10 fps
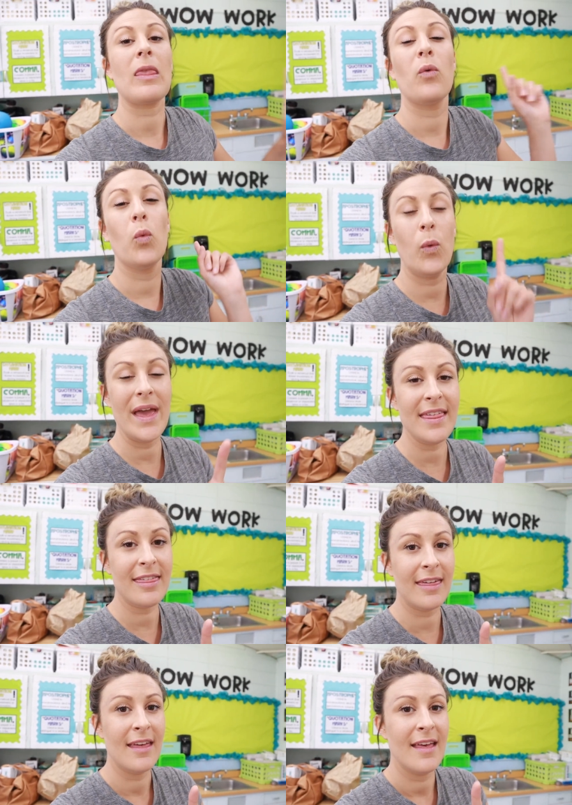
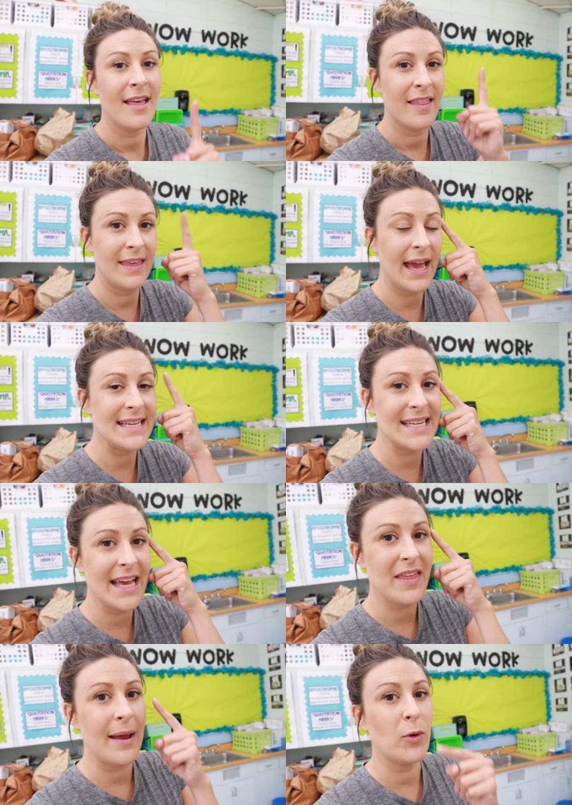with the
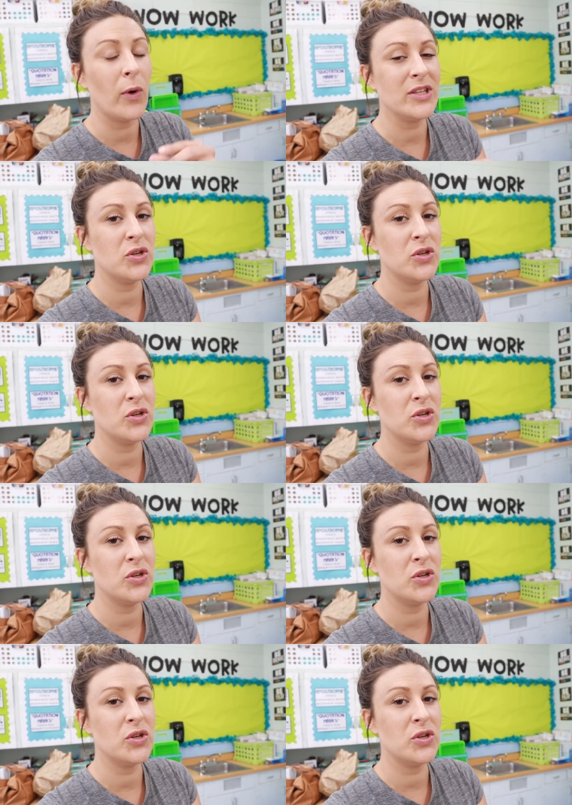idea that I'm going